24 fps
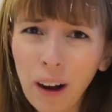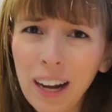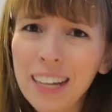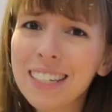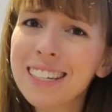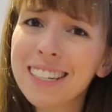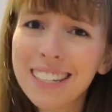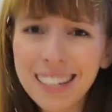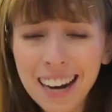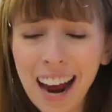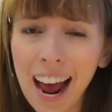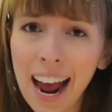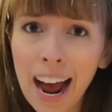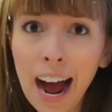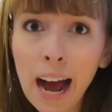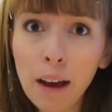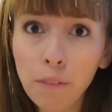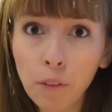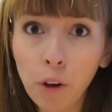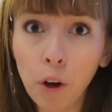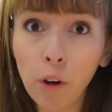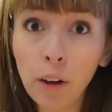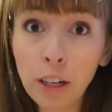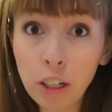and today
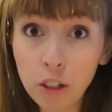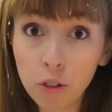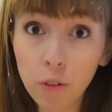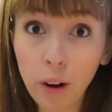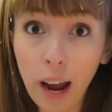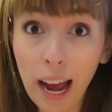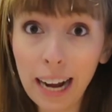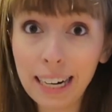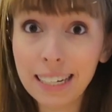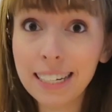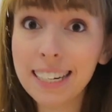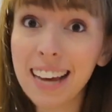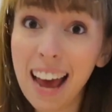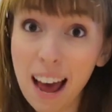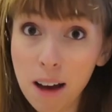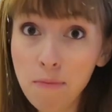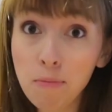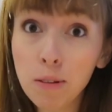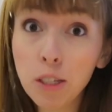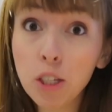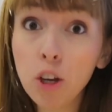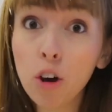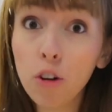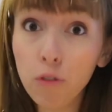I'm going to react to
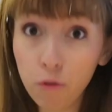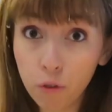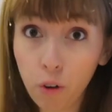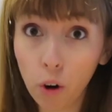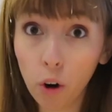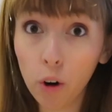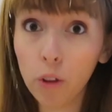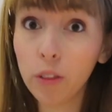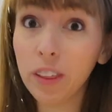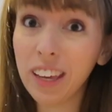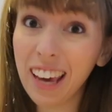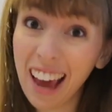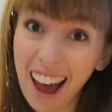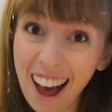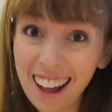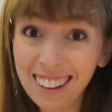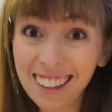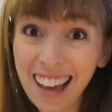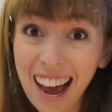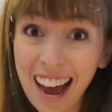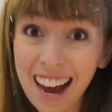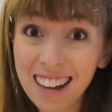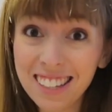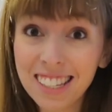episode 4 of The
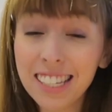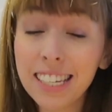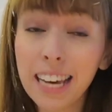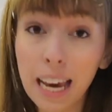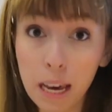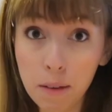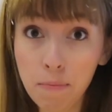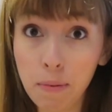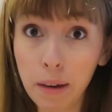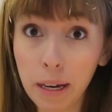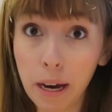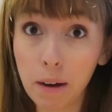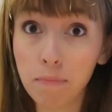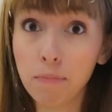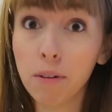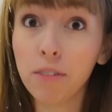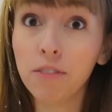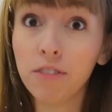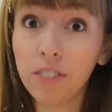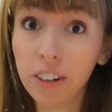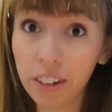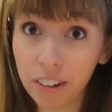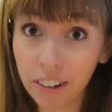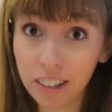Owl House, Keeping Up
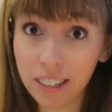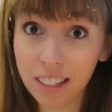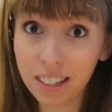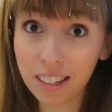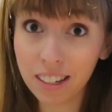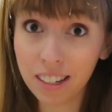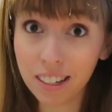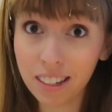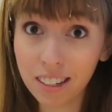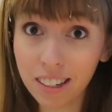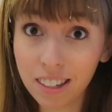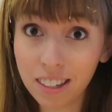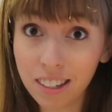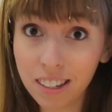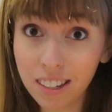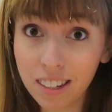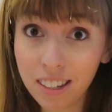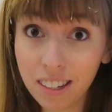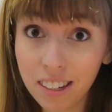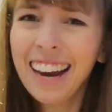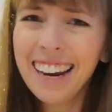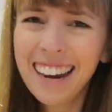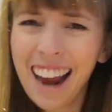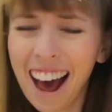
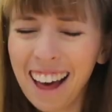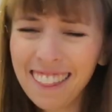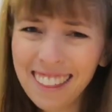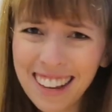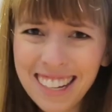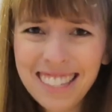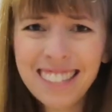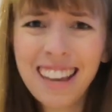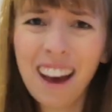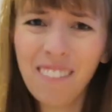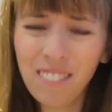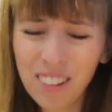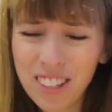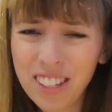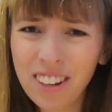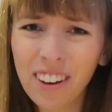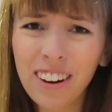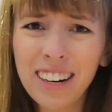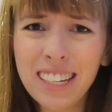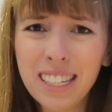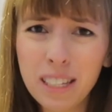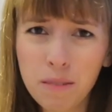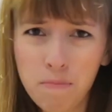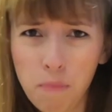Appearances. Now, this
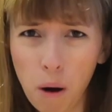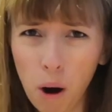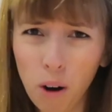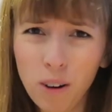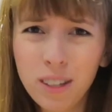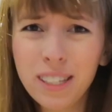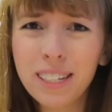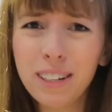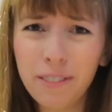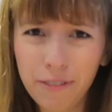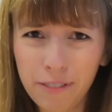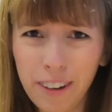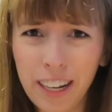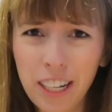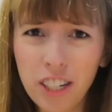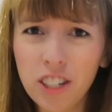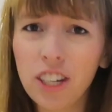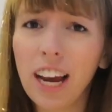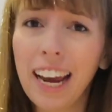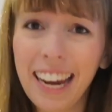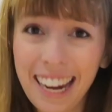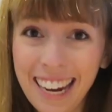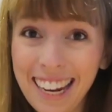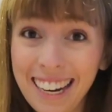episode is supposed to
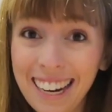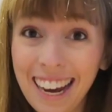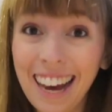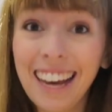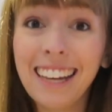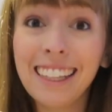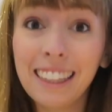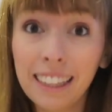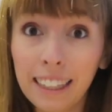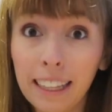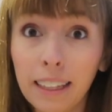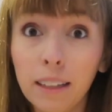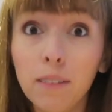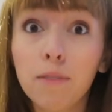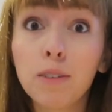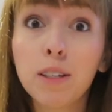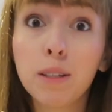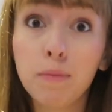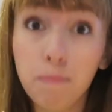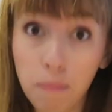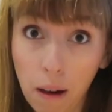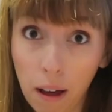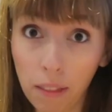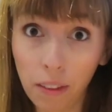feature Ida and
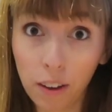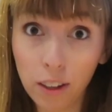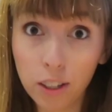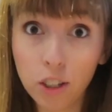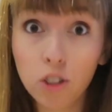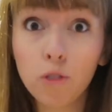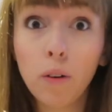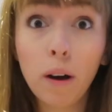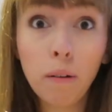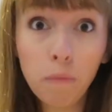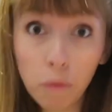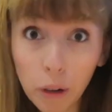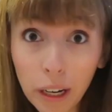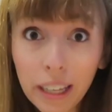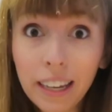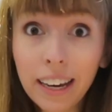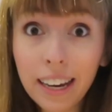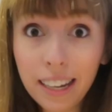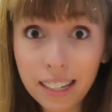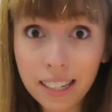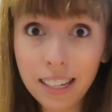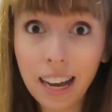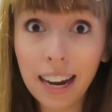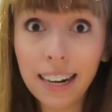Lilith's mother, so I'm
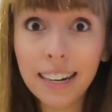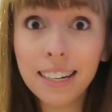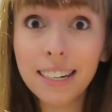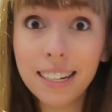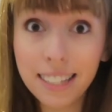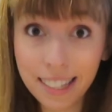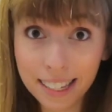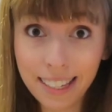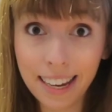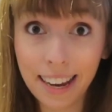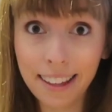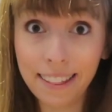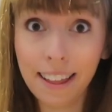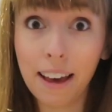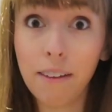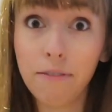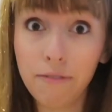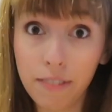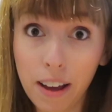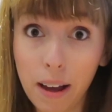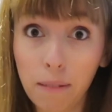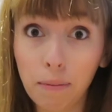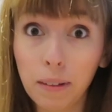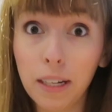really excited to see
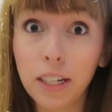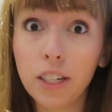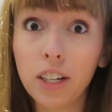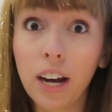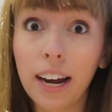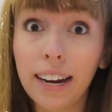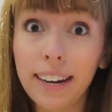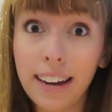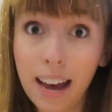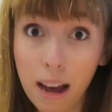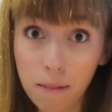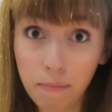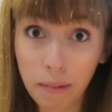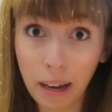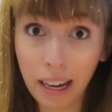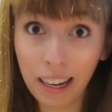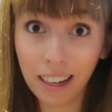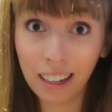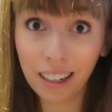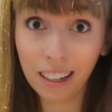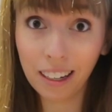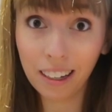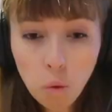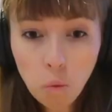their family
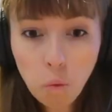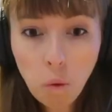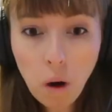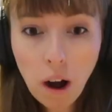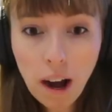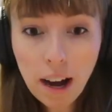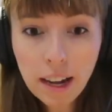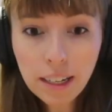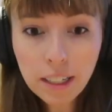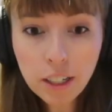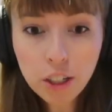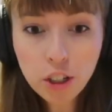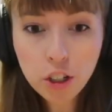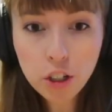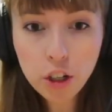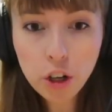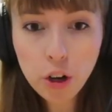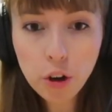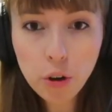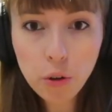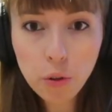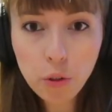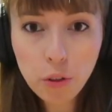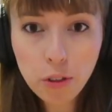dynamic. 1,
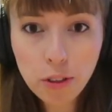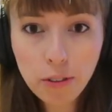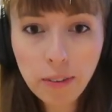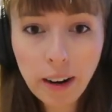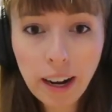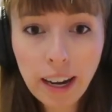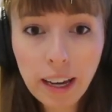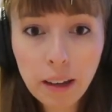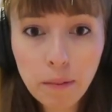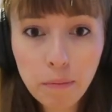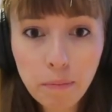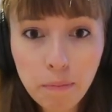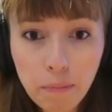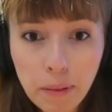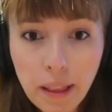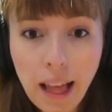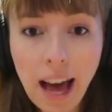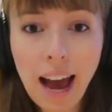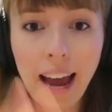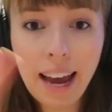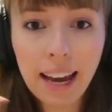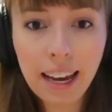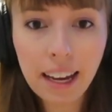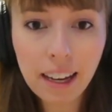2, 3,
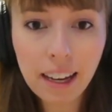play!